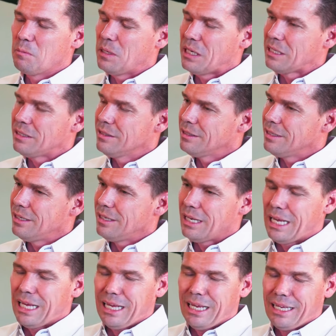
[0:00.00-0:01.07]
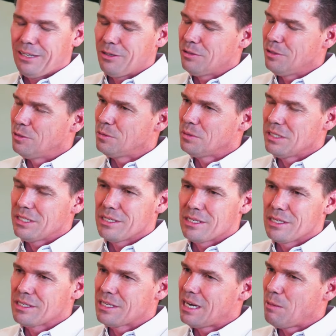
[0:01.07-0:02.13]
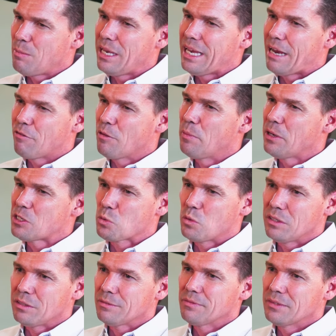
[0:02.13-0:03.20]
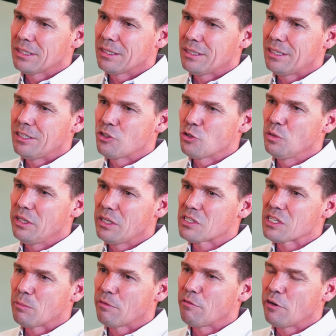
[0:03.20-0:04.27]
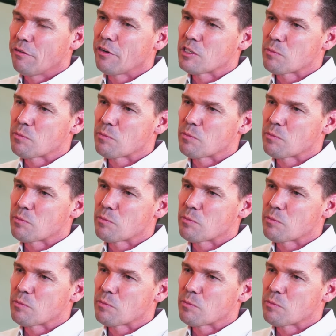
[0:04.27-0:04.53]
but I don't know. Cincinnati may have the best one. It truly is something very, very